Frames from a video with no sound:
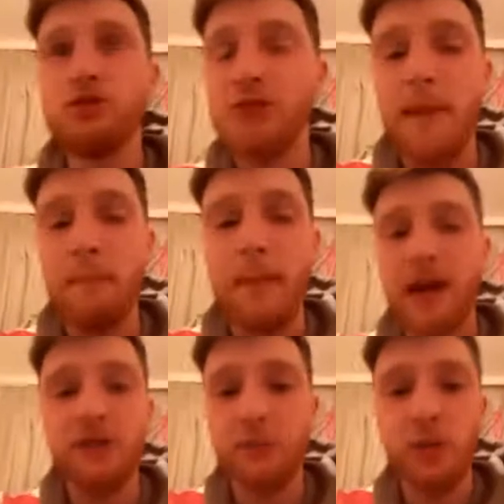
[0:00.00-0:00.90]

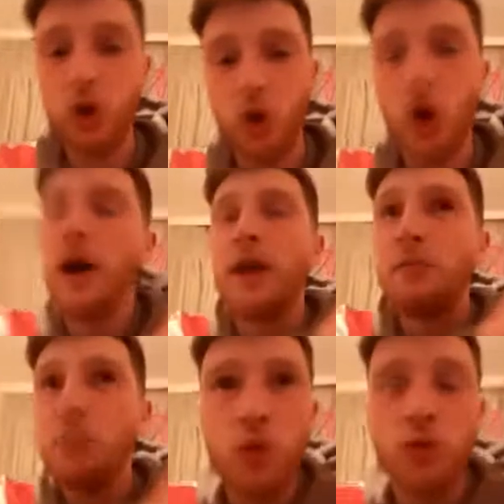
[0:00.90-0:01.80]
ram-packed to the point you can't even
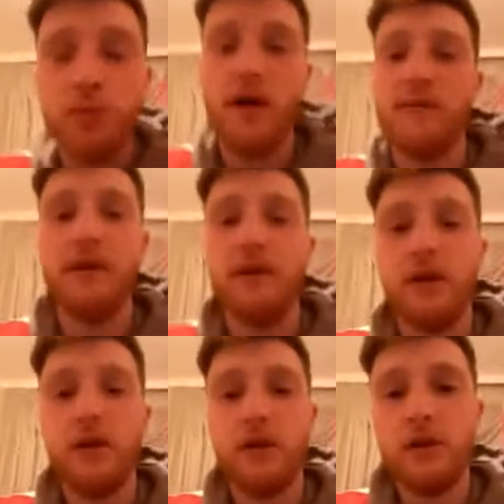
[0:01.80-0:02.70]
move, bro.
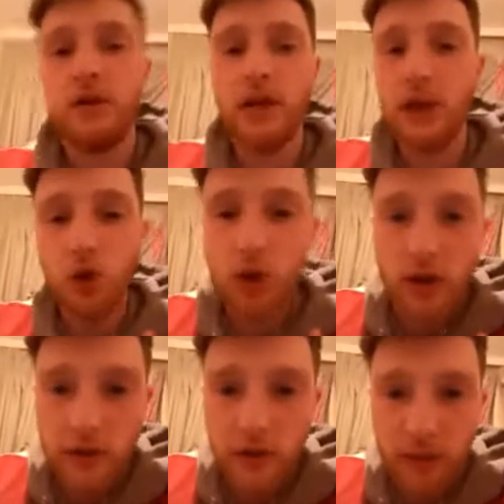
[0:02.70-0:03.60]
Like you
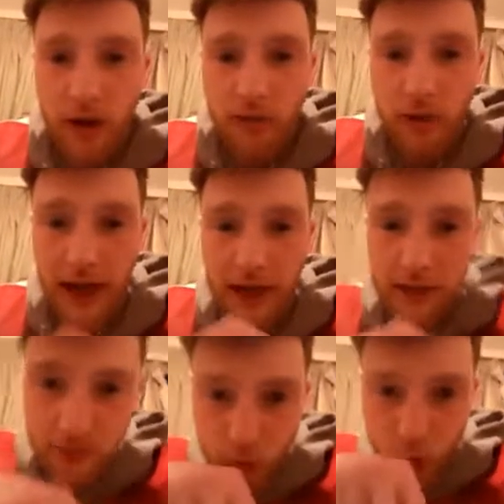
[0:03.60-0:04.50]
couldn't, bro. Like
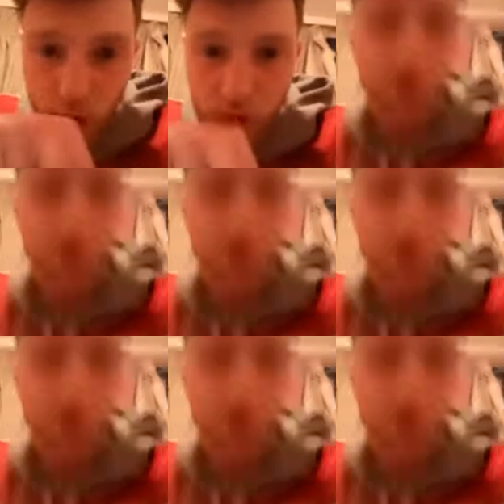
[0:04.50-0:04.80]
the concert